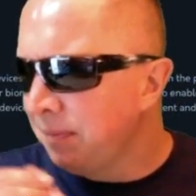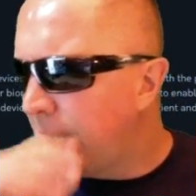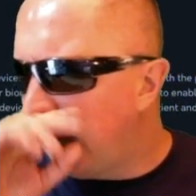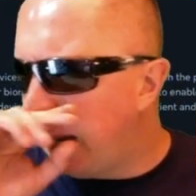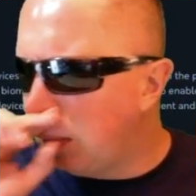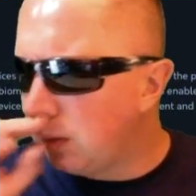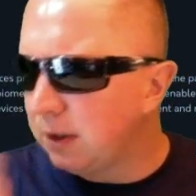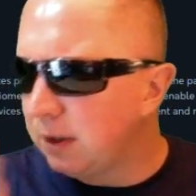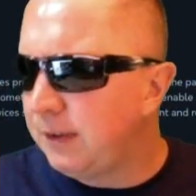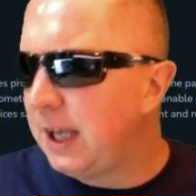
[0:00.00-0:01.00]
held
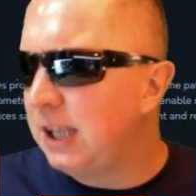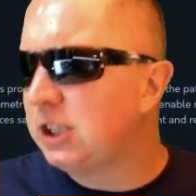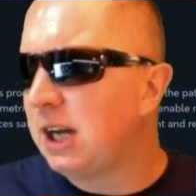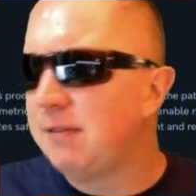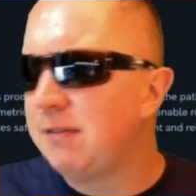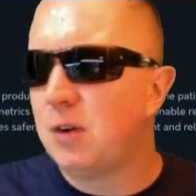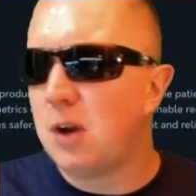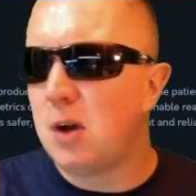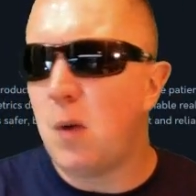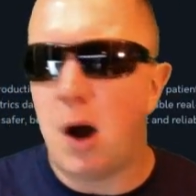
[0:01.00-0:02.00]
VeChain for a
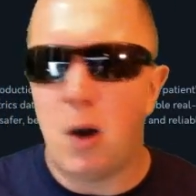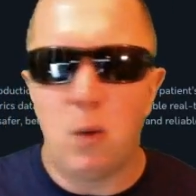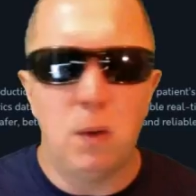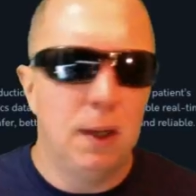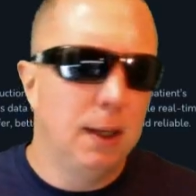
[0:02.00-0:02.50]
little while,